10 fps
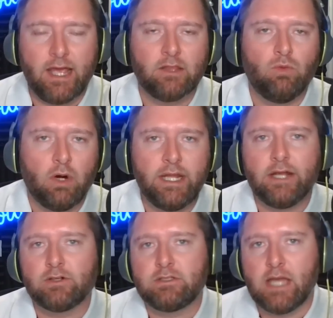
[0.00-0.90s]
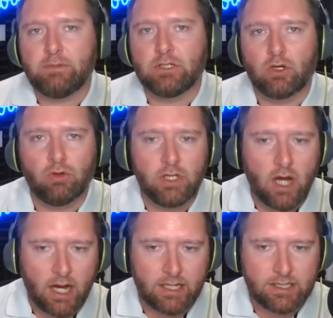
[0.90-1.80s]
He had the one interception early
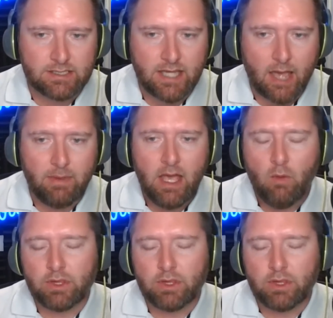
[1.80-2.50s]
on in this game